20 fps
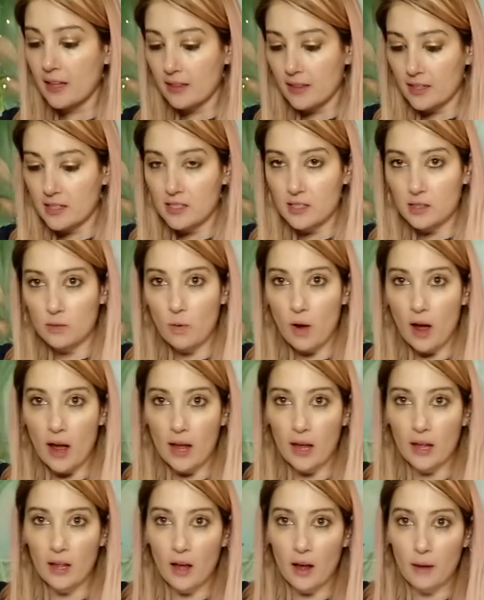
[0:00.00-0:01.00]
This is
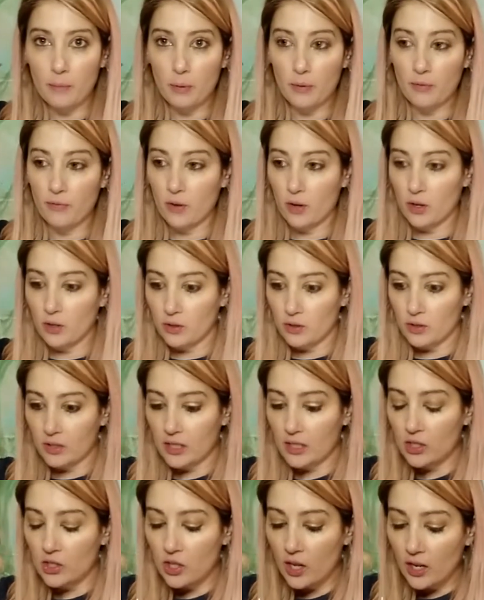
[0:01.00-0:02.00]
why I prefer
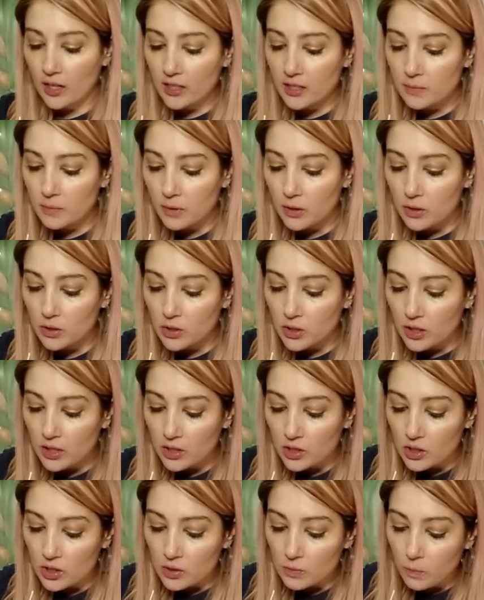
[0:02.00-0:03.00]
using jugs, because you can
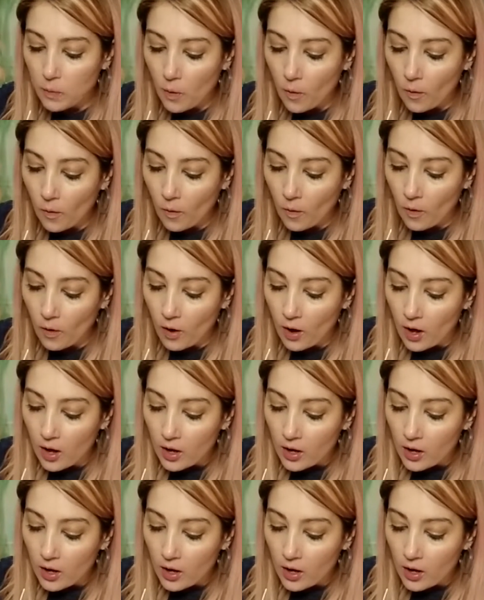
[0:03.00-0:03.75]
just pour